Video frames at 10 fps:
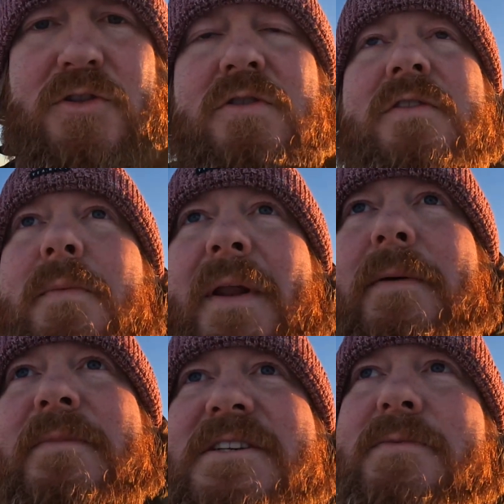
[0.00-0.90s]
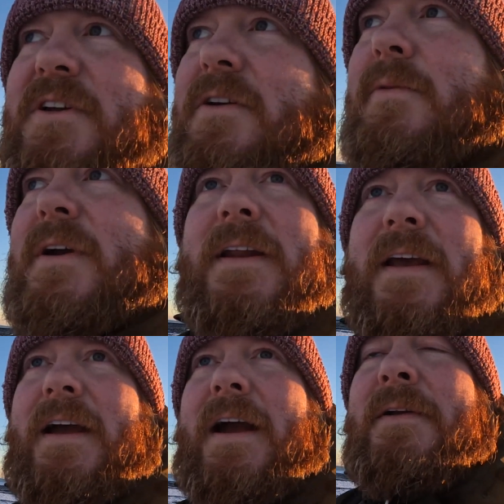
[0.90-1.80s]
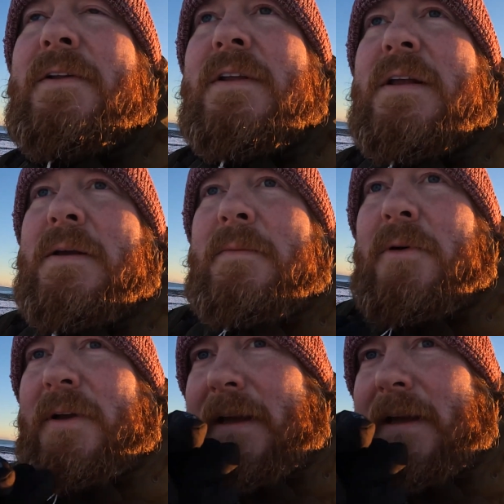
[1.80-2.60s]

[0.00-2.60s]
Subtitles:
chunk of the plane missing. We don't know where they are. But